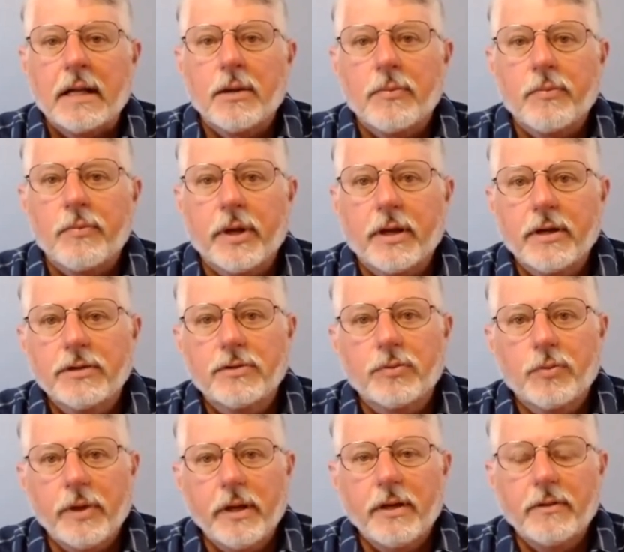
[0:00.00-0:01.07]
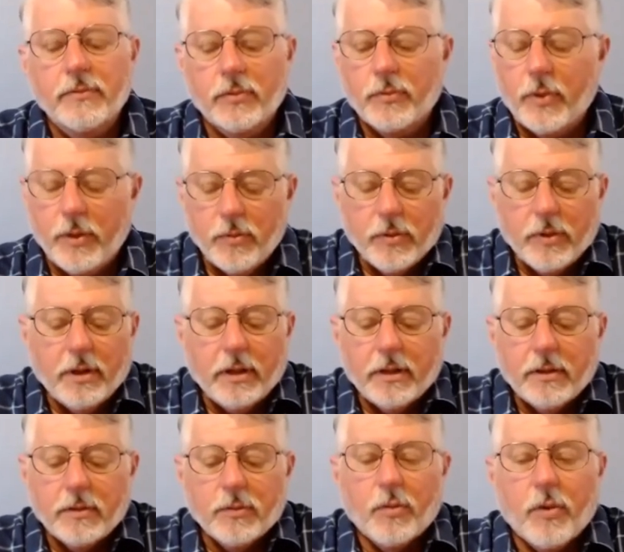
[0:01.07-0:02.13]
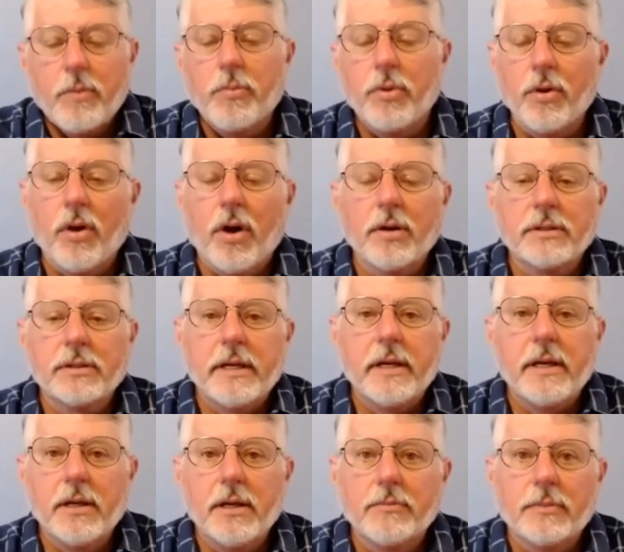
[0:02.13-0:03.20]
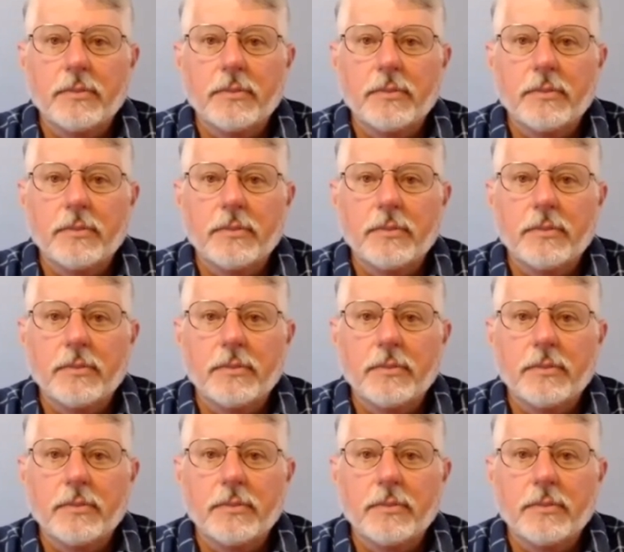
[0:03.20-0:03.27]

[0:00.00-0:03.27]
because we belong to him.